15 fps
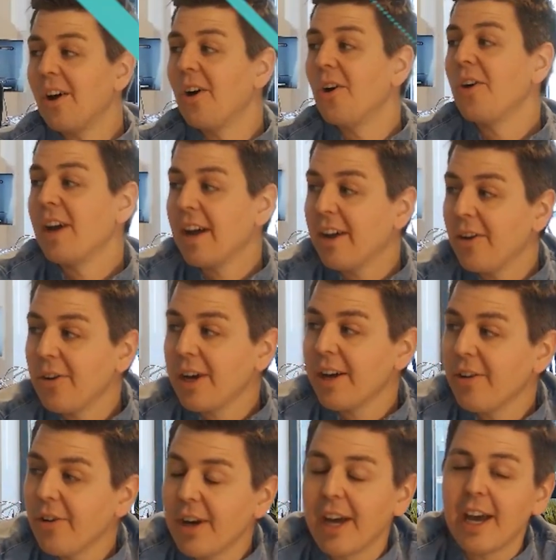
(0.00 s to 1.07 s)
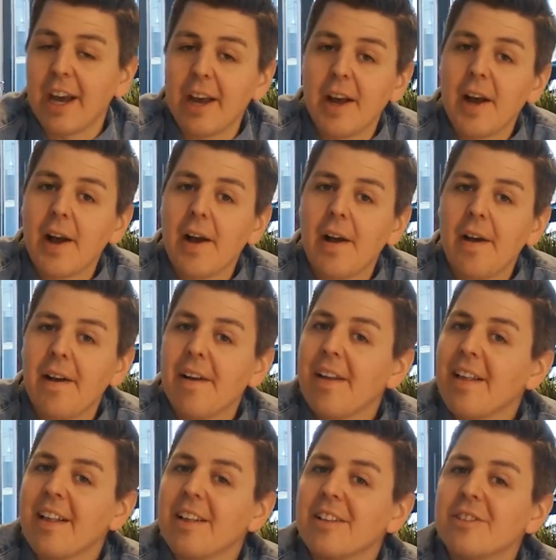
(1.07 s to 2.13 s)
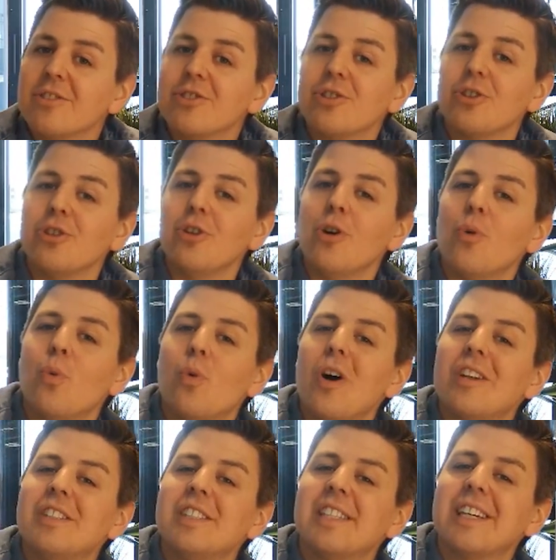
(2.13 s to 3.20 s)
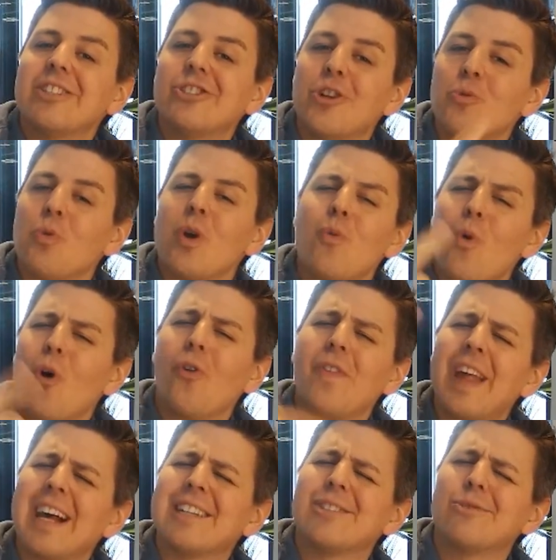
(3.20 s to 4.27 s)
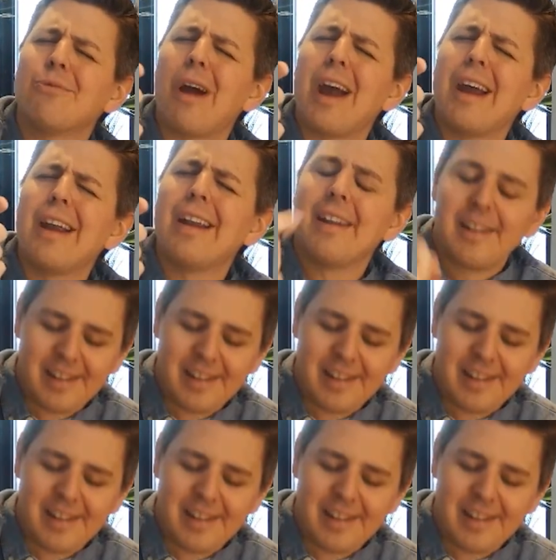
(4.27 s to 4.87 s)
Okay. So you know what section we roll next, right?